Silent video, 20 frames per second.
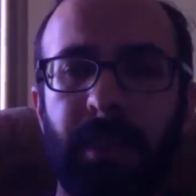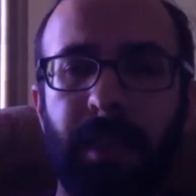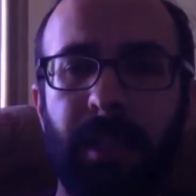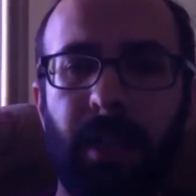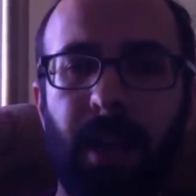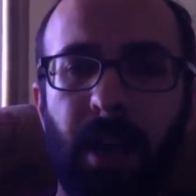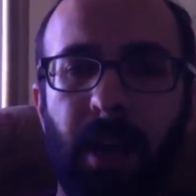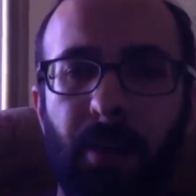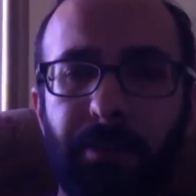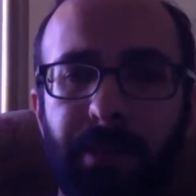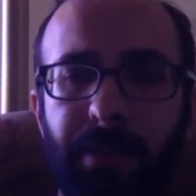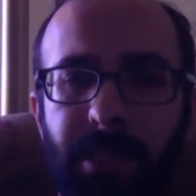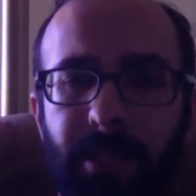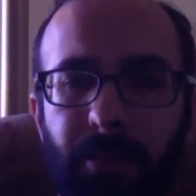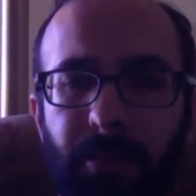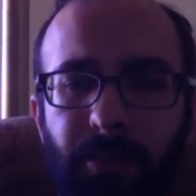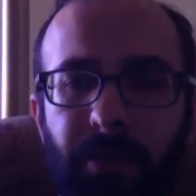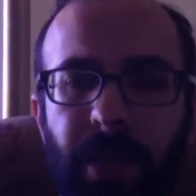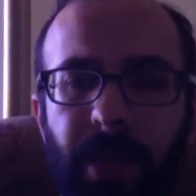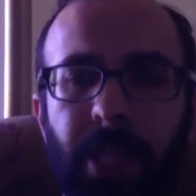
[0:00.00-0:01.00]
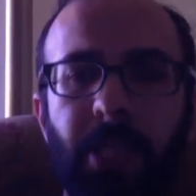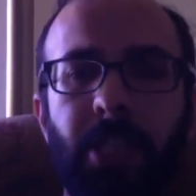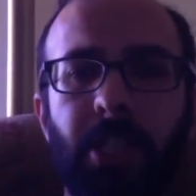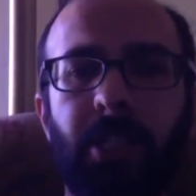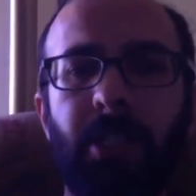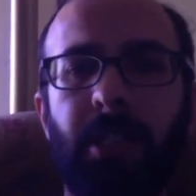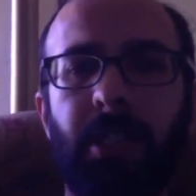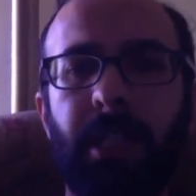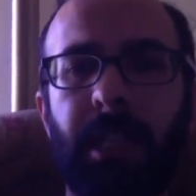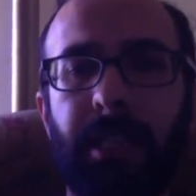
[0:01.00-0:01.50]

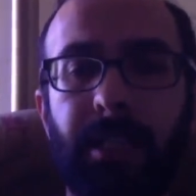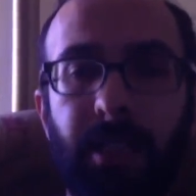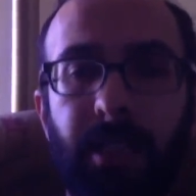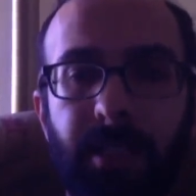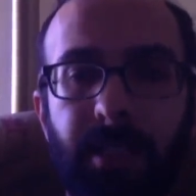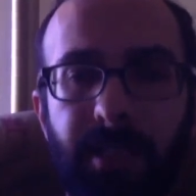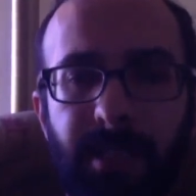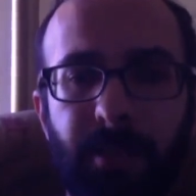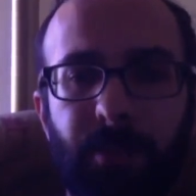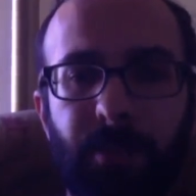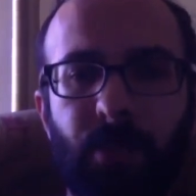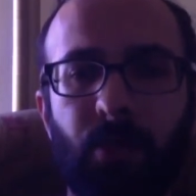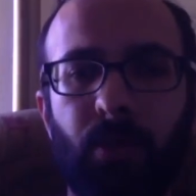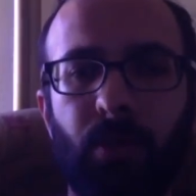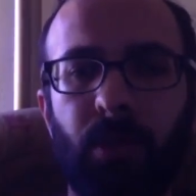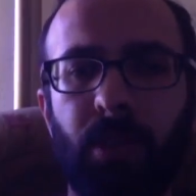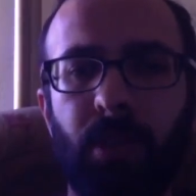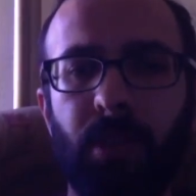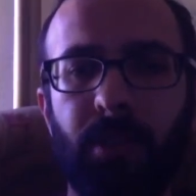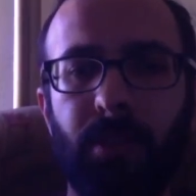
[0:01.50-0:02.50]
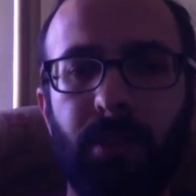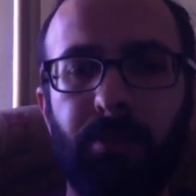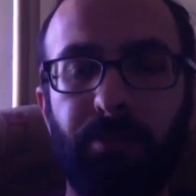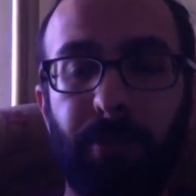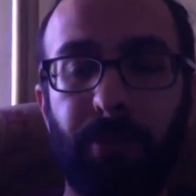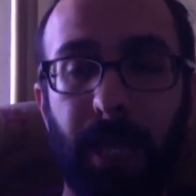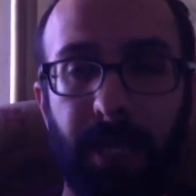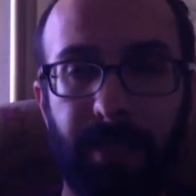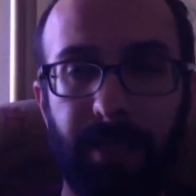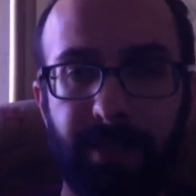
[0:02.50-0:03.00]
observational and conceptual
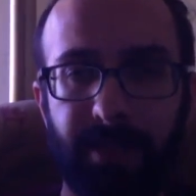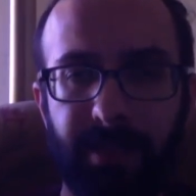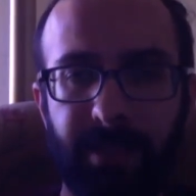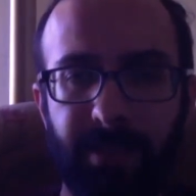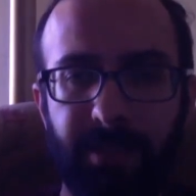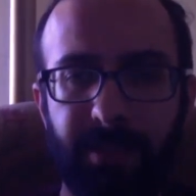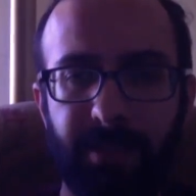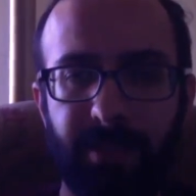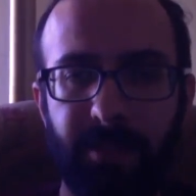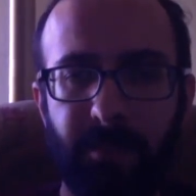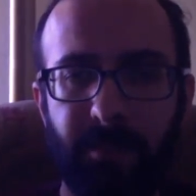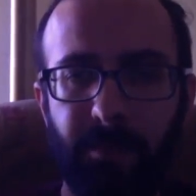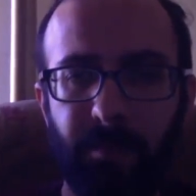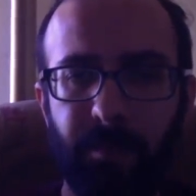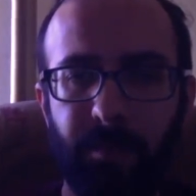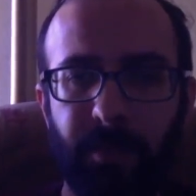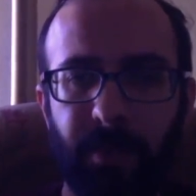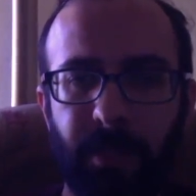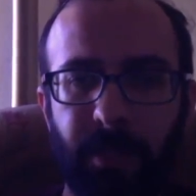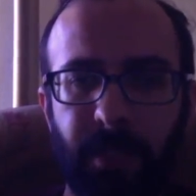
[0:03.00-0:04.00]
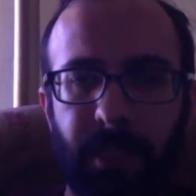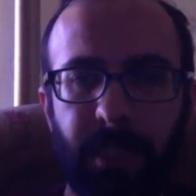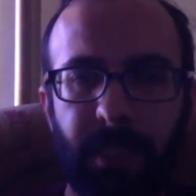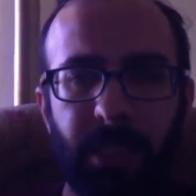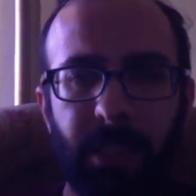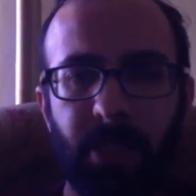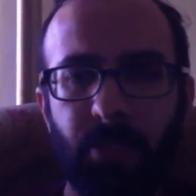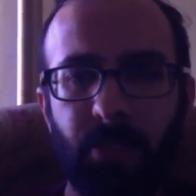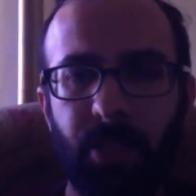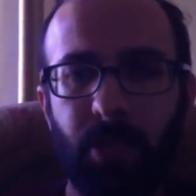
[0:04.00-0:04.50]
biases. It
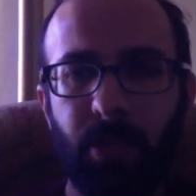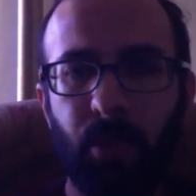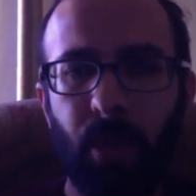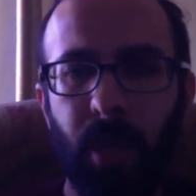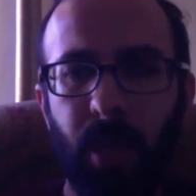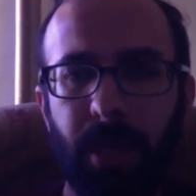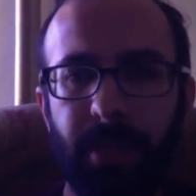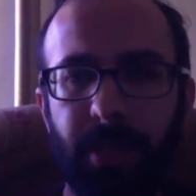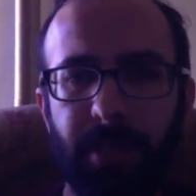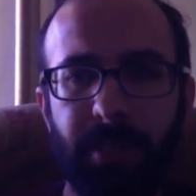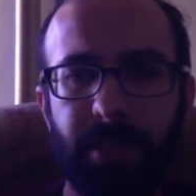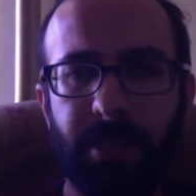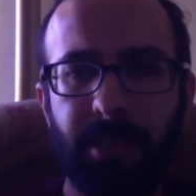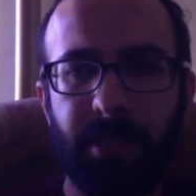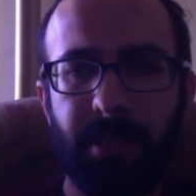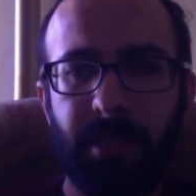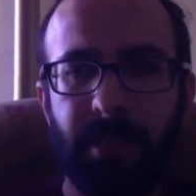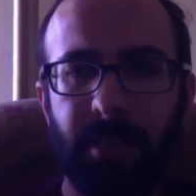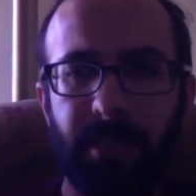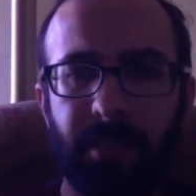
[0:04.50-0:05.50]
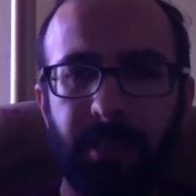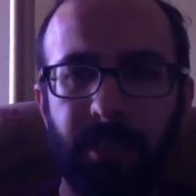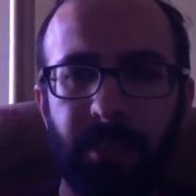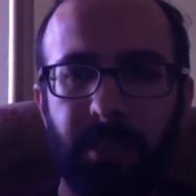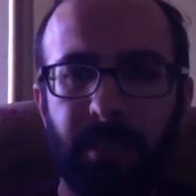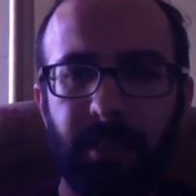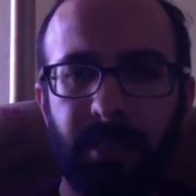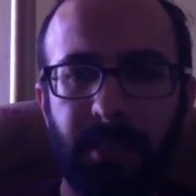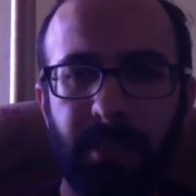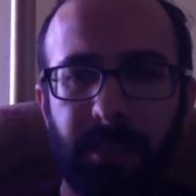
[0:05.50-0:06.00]
requires
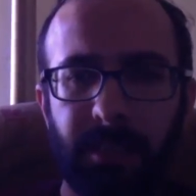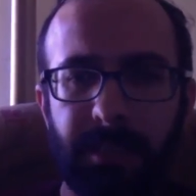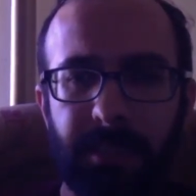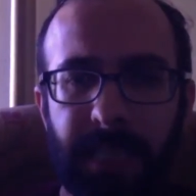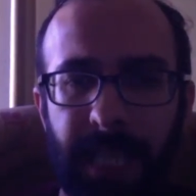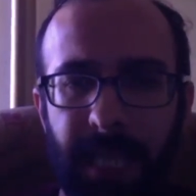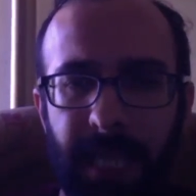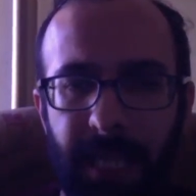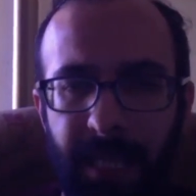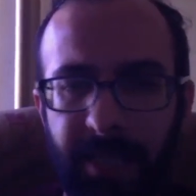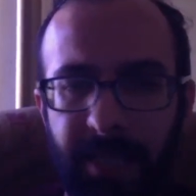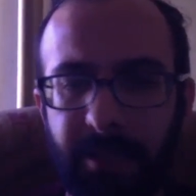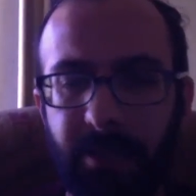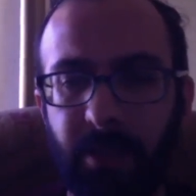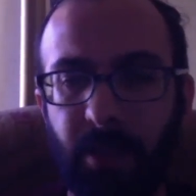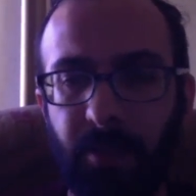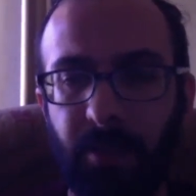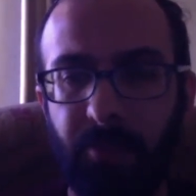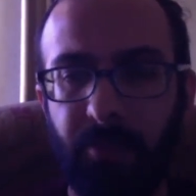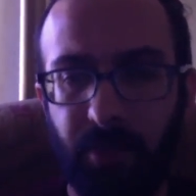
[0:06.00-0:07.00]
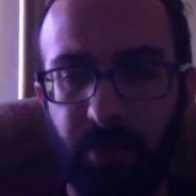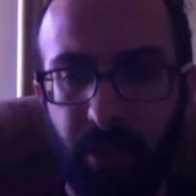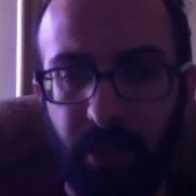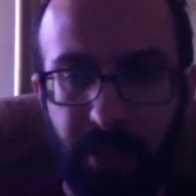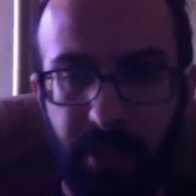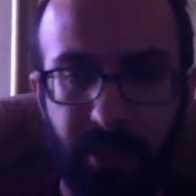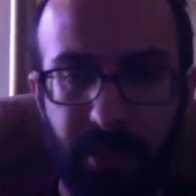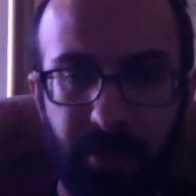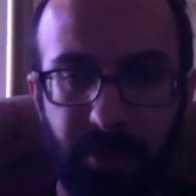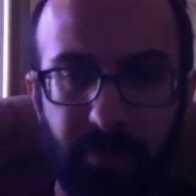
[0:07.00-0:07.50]
the hand of
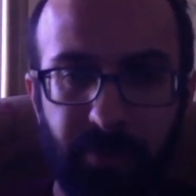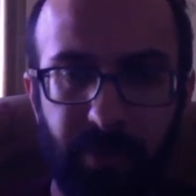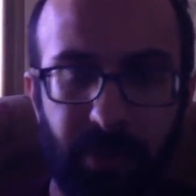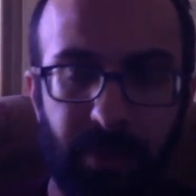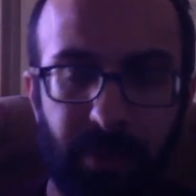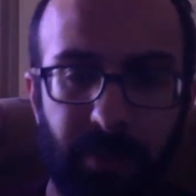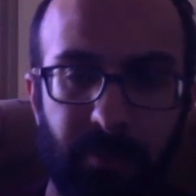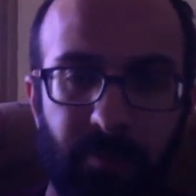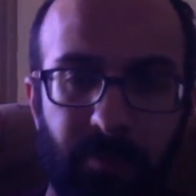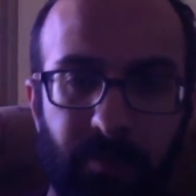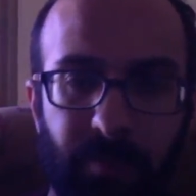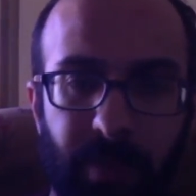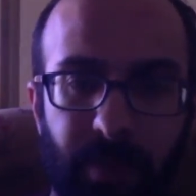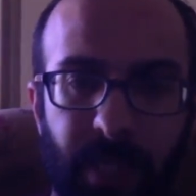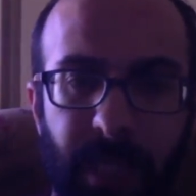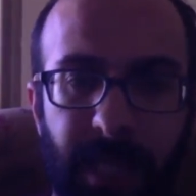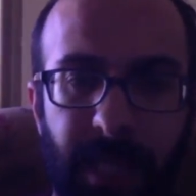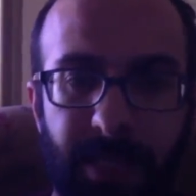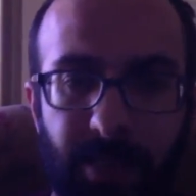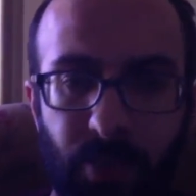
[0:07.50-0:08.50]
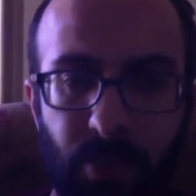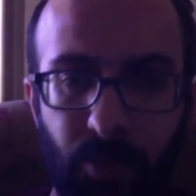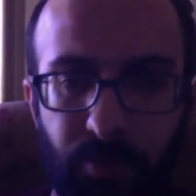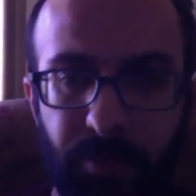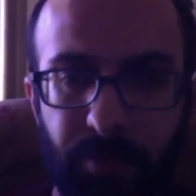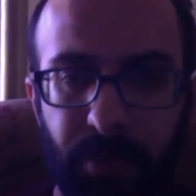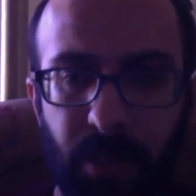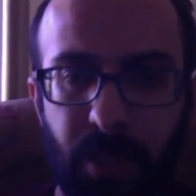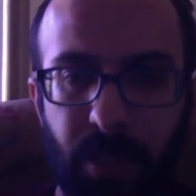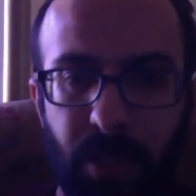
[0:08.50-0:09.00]
philosophy. And so
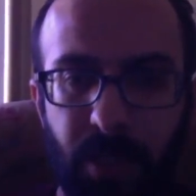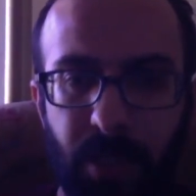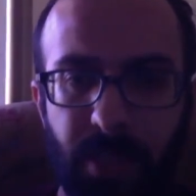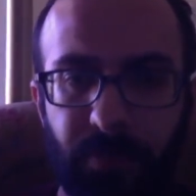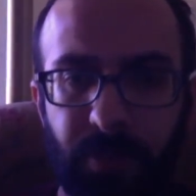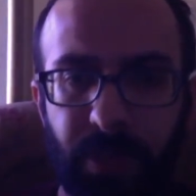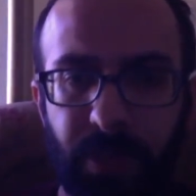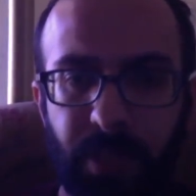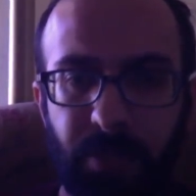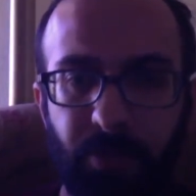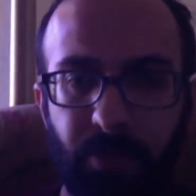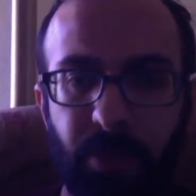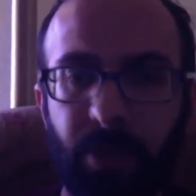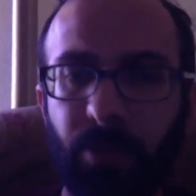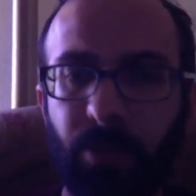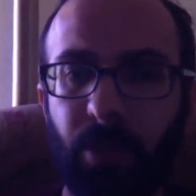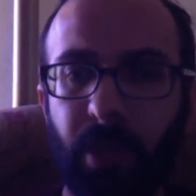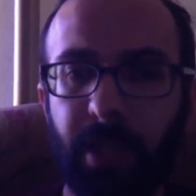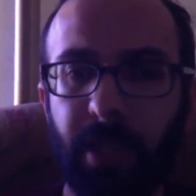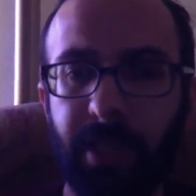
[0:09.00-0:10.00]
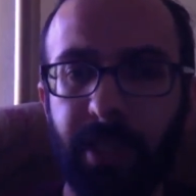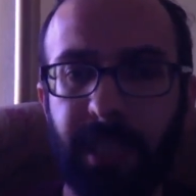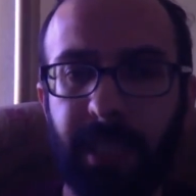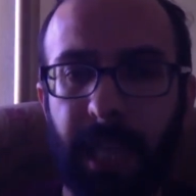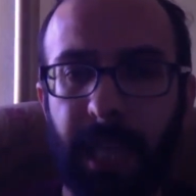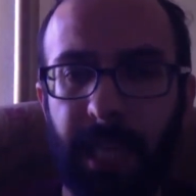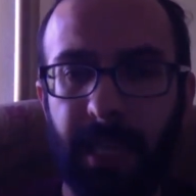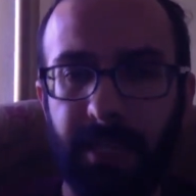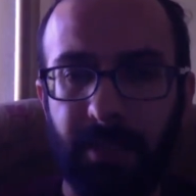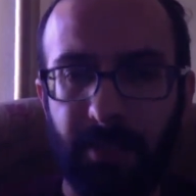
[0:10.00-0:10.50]
philosophy requires the
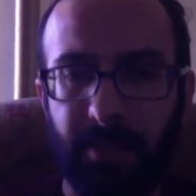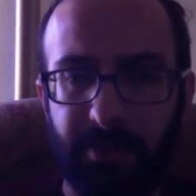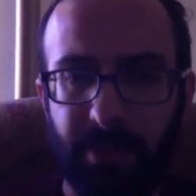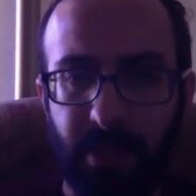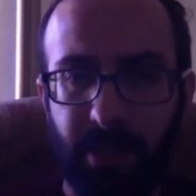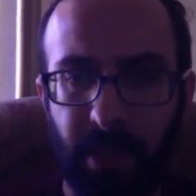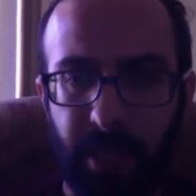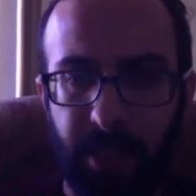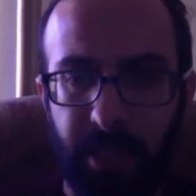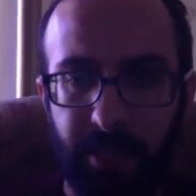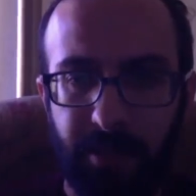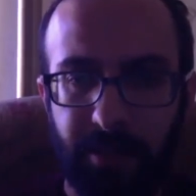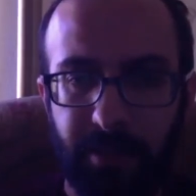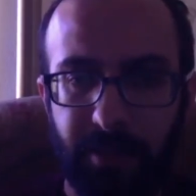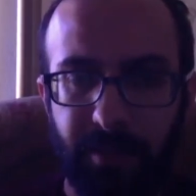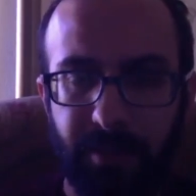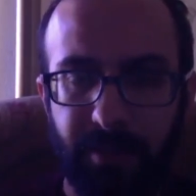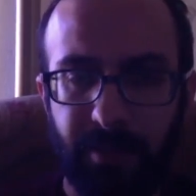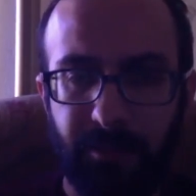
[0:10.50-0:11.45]
hand of science.